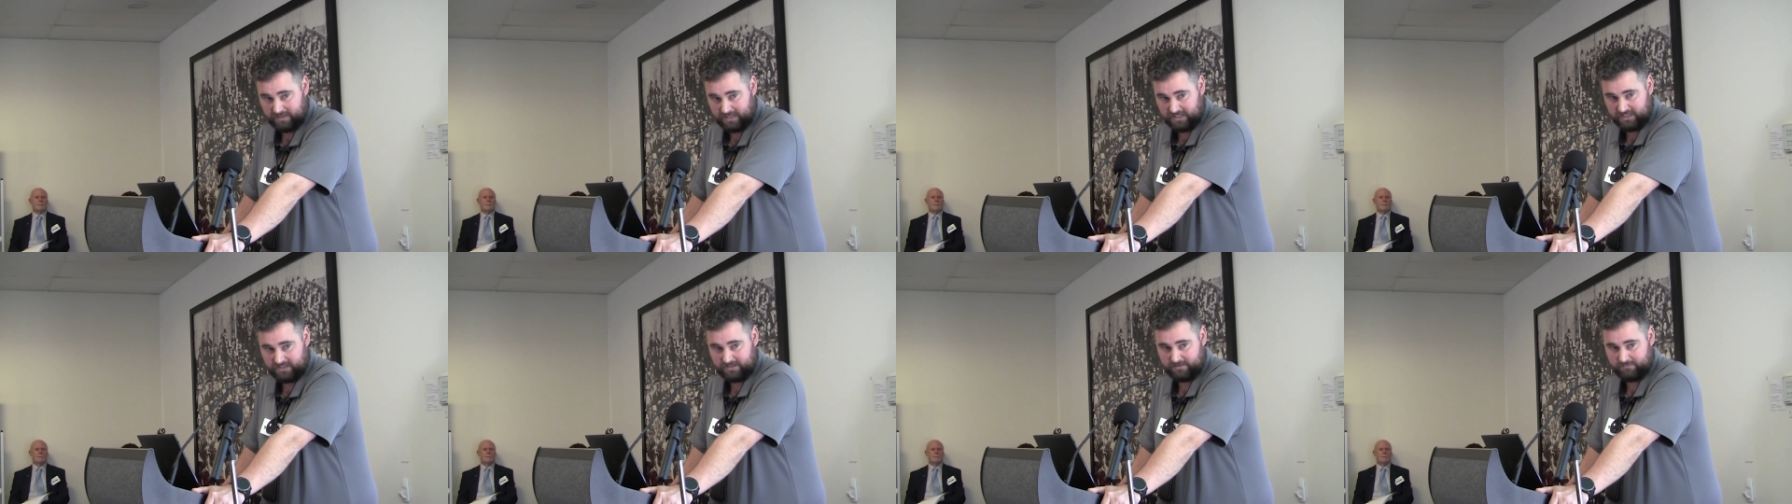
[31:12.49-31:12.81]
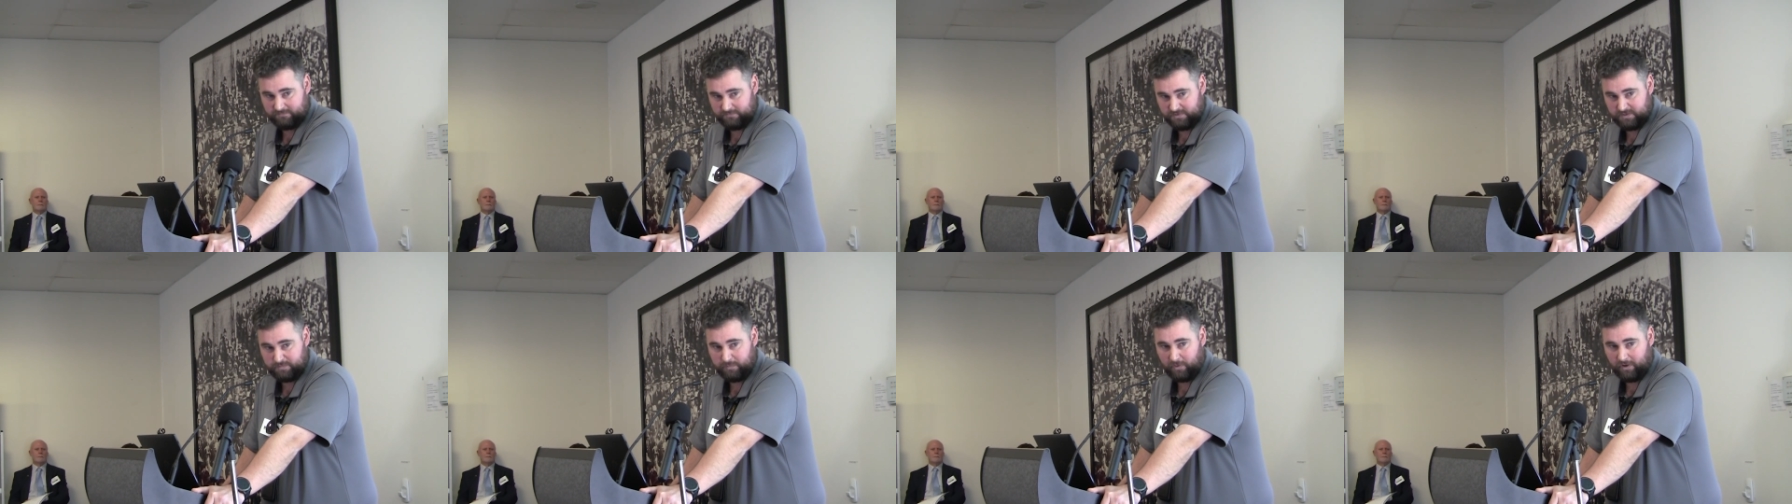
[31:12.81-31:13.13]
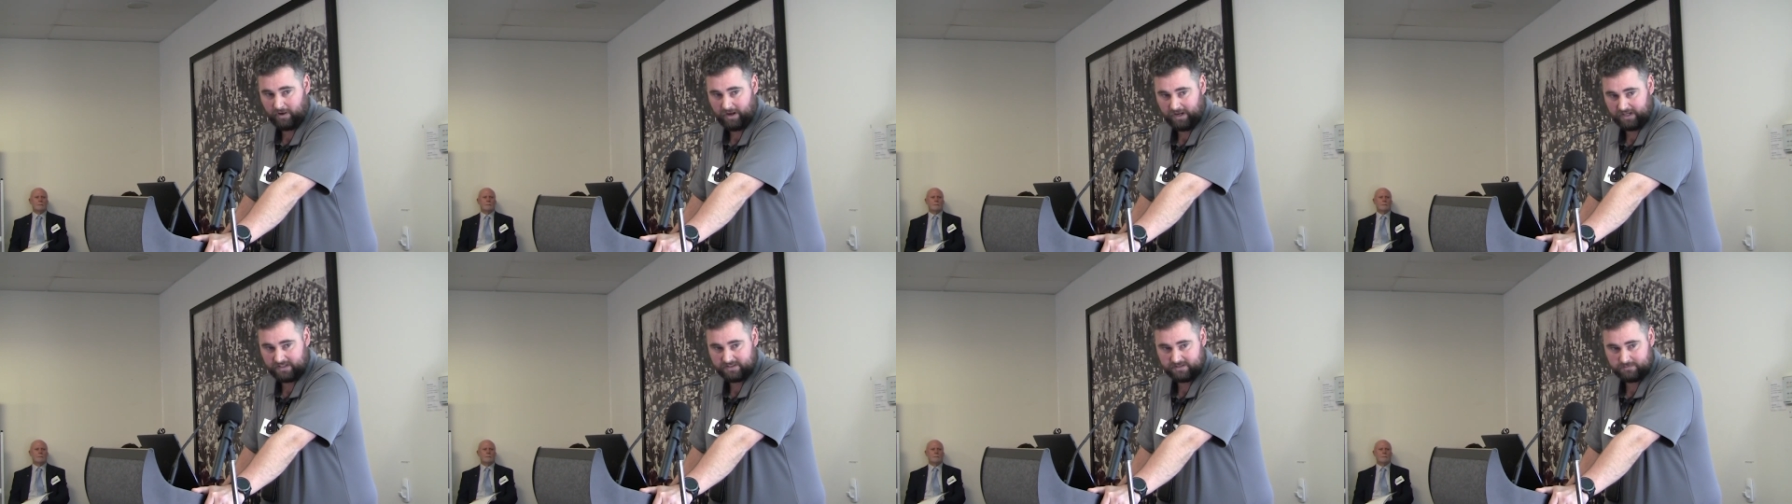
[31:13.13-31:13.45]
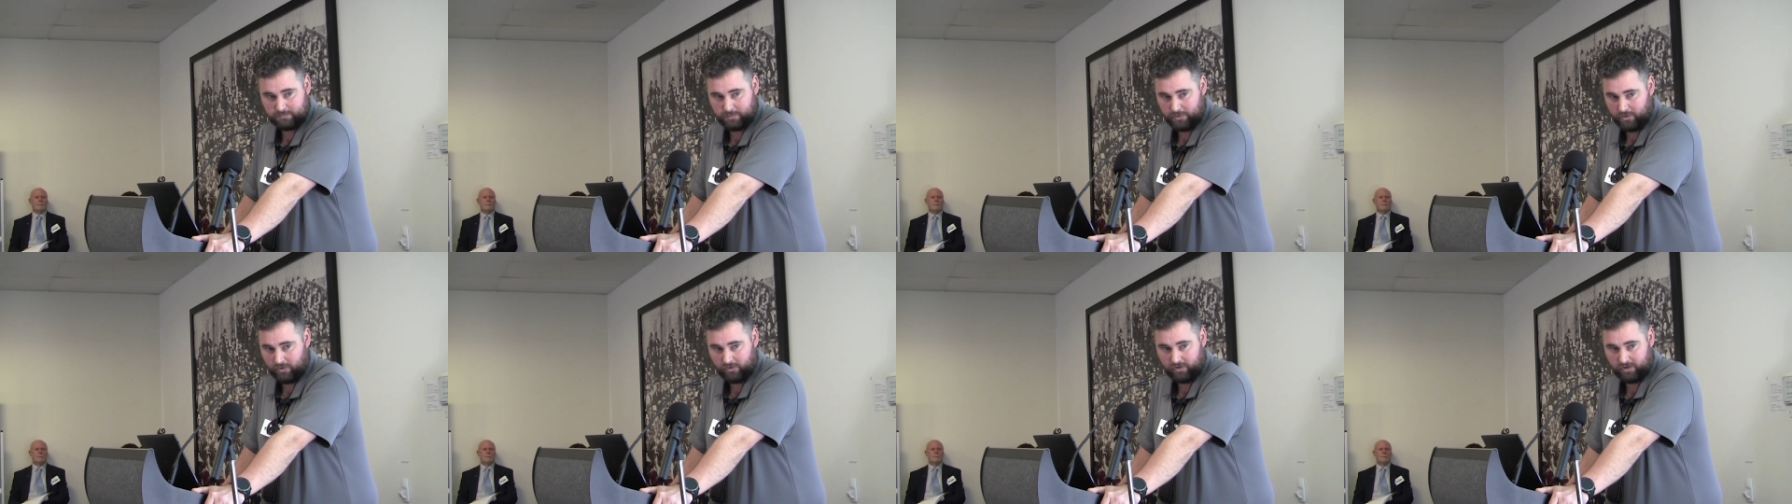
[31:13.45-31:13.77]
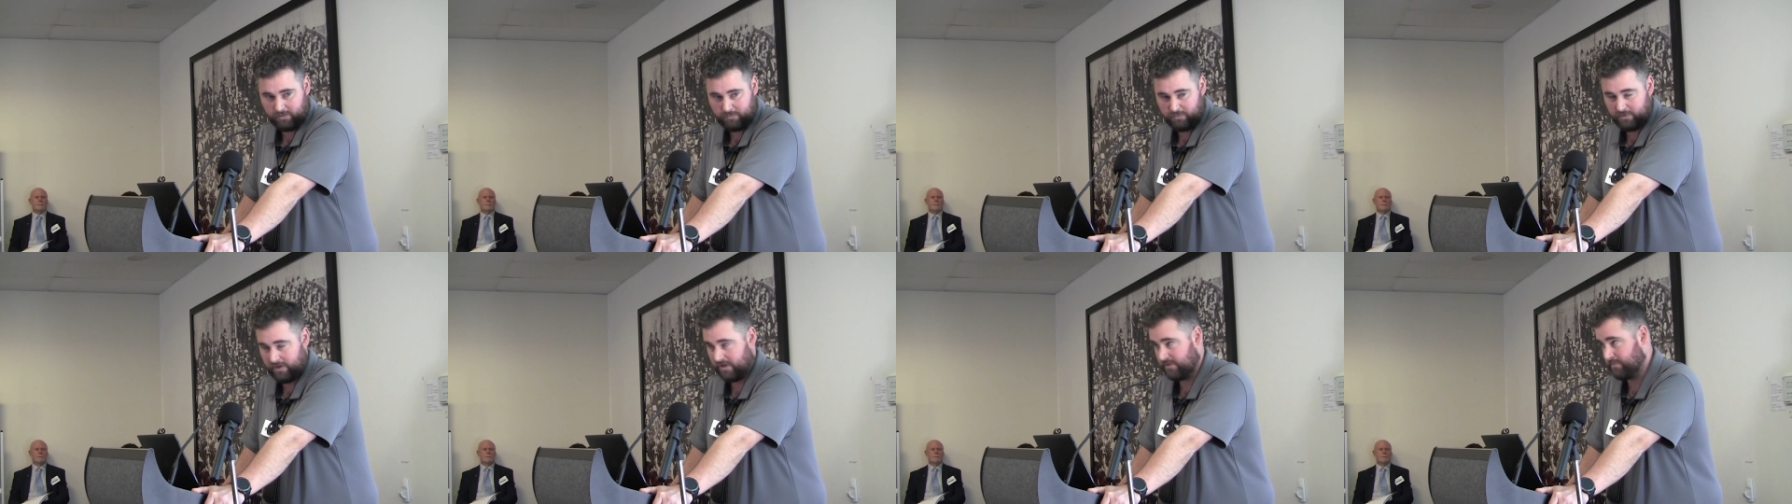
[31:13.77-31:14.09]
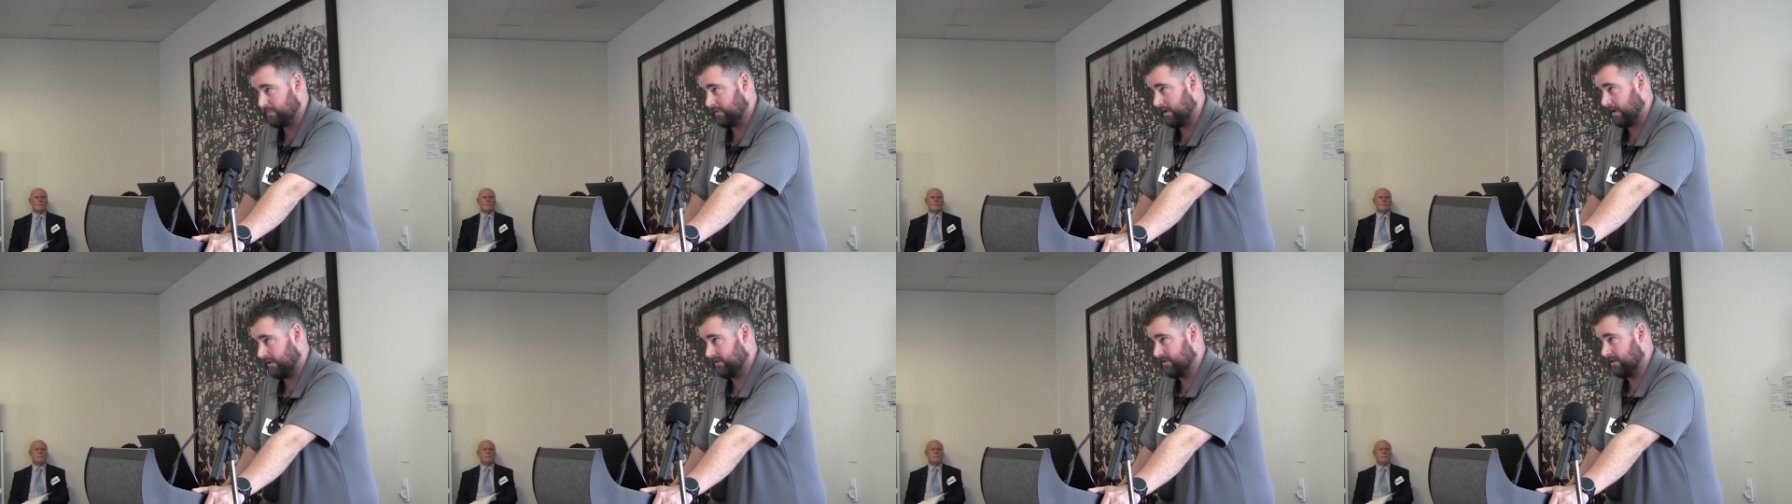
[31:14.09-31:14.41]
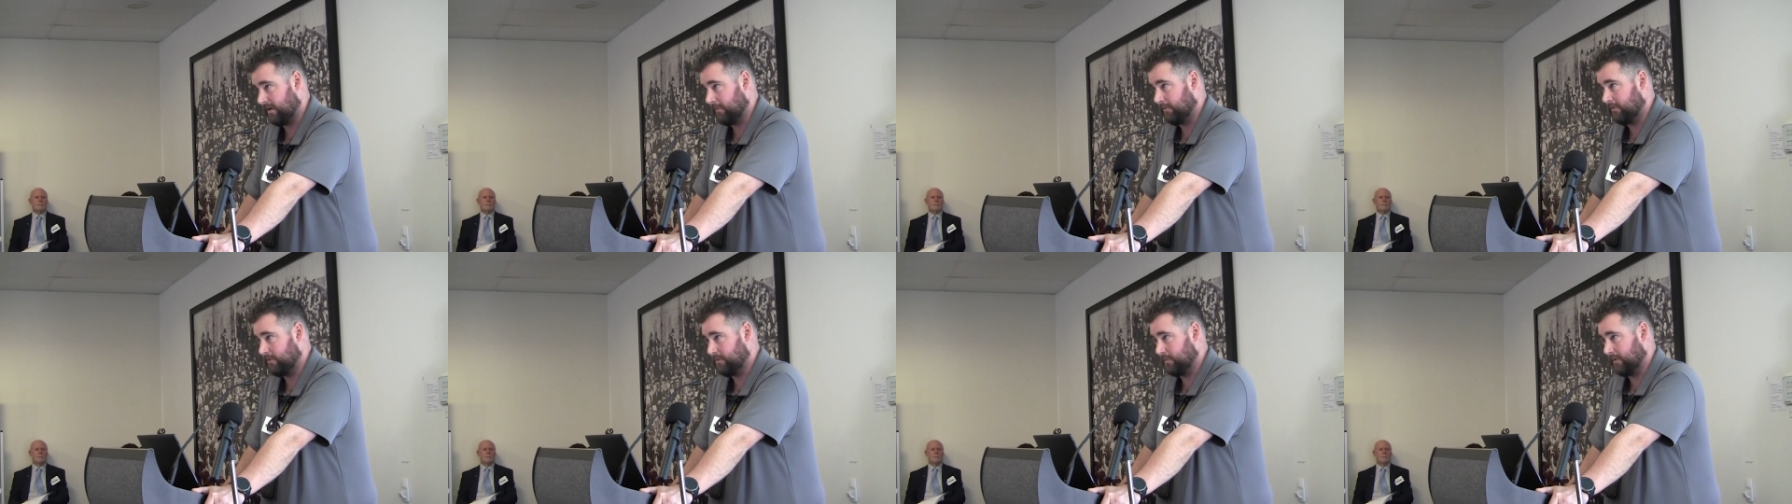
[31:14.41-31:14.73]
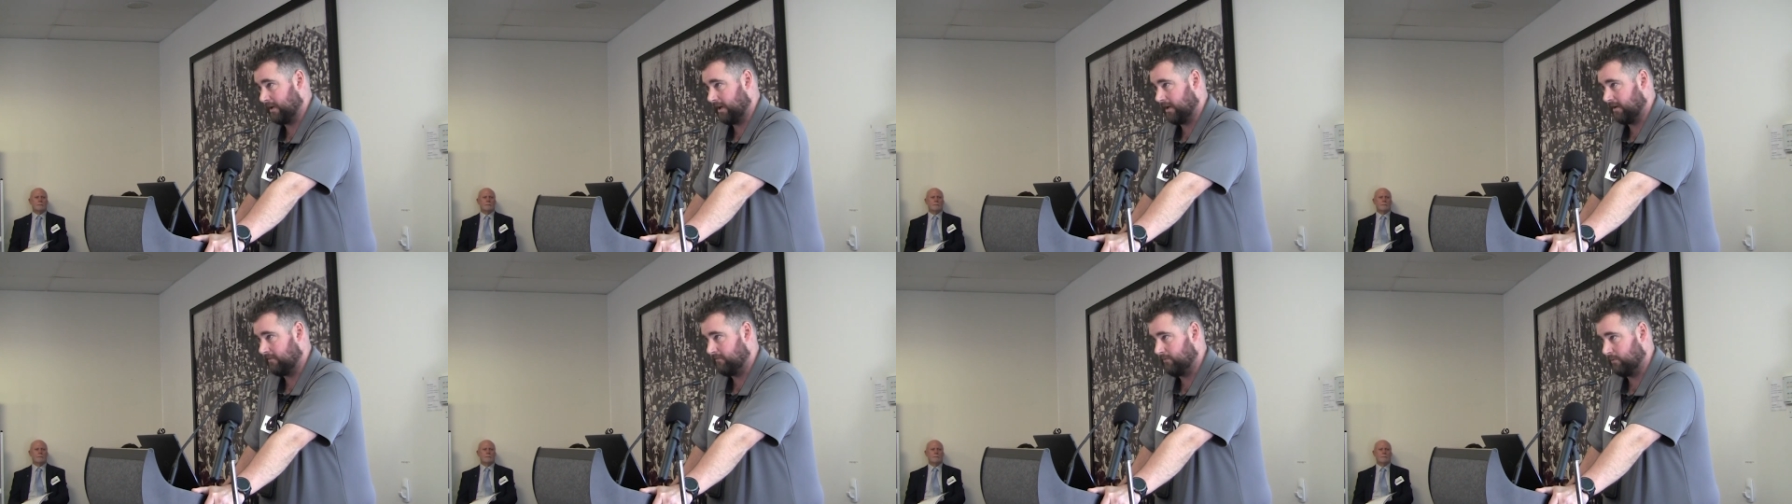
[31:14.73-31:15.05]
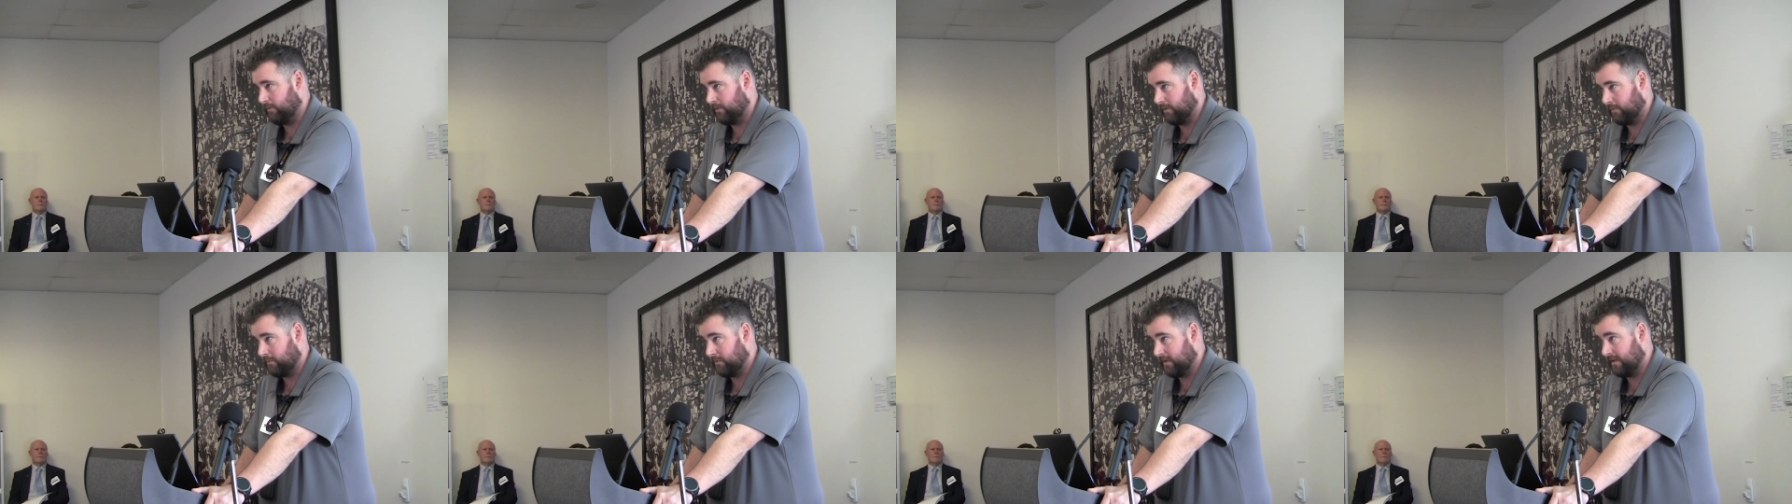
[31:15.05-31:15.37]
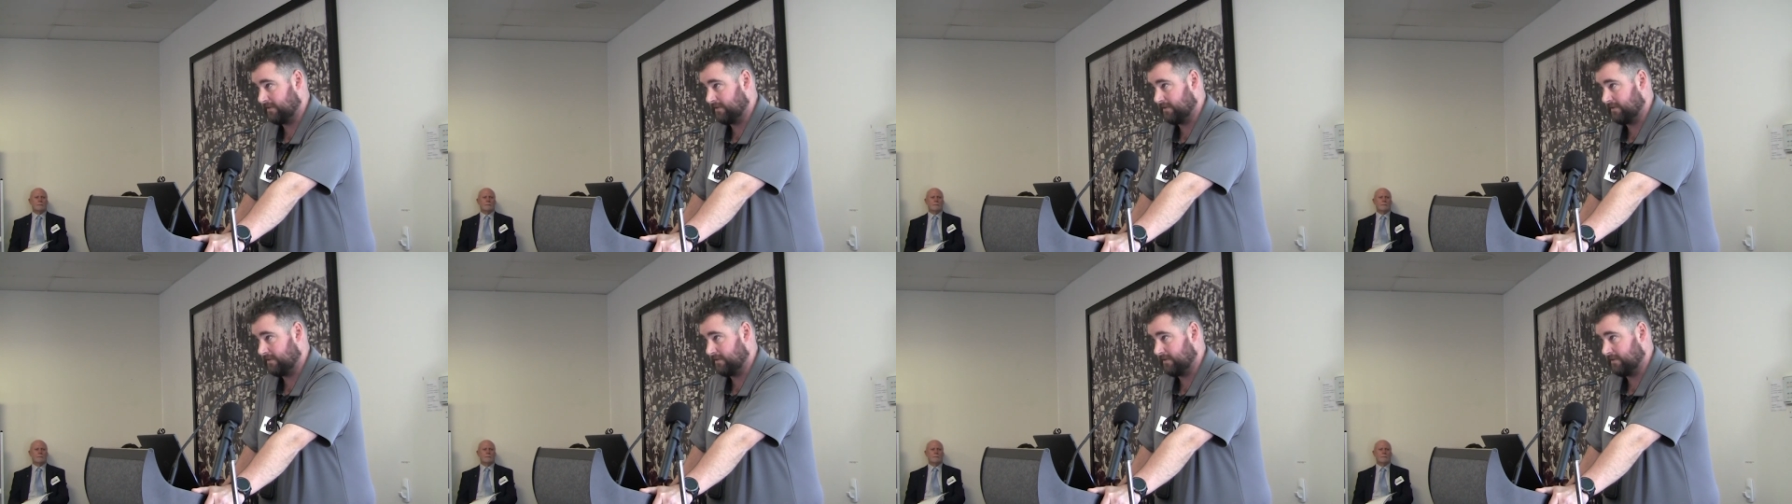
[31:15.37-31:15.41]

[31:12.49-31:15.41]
there's spikes, we're not going to put edge protection up because we can't afford it.